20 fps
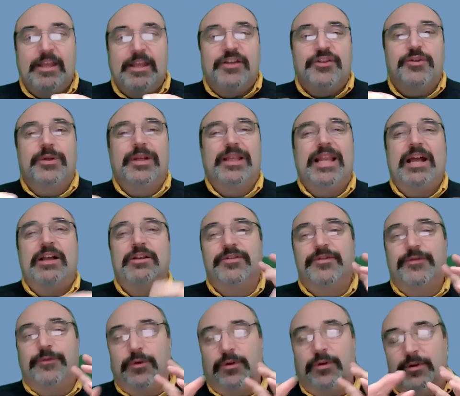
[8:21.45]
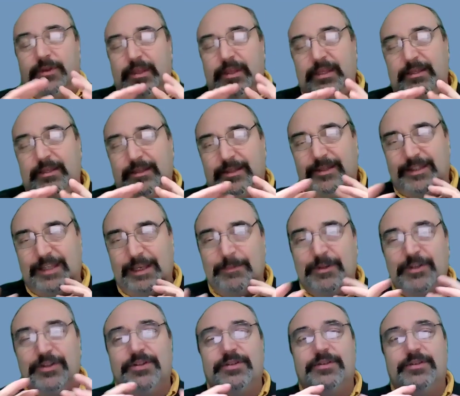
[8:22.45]
So it allows for the
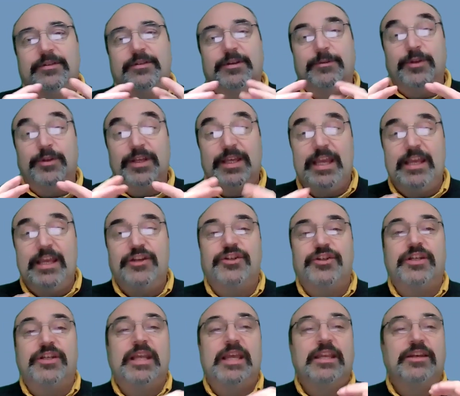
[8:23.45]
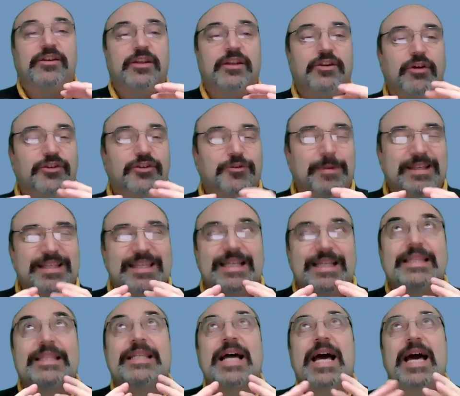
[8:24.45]
seamless communication, and it also makes it a
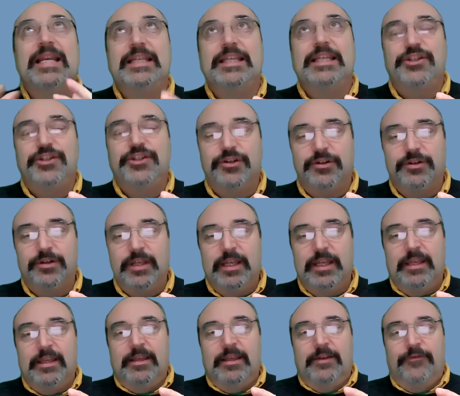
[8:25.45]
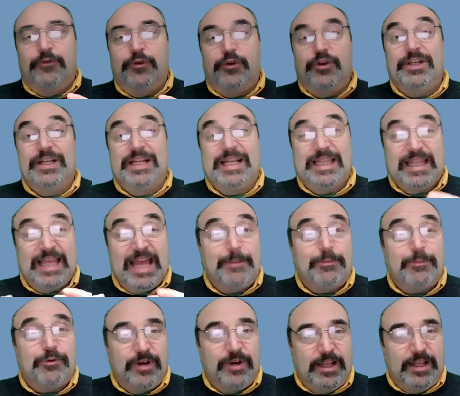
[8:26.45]
lot easier for you to
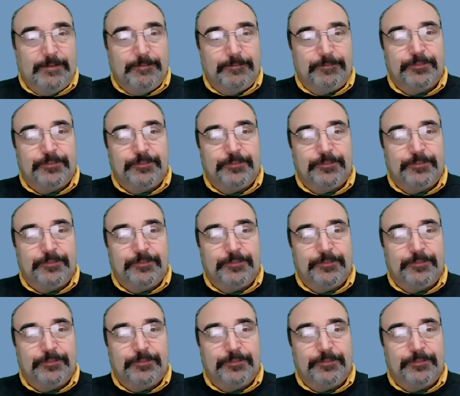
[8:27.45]
collaborate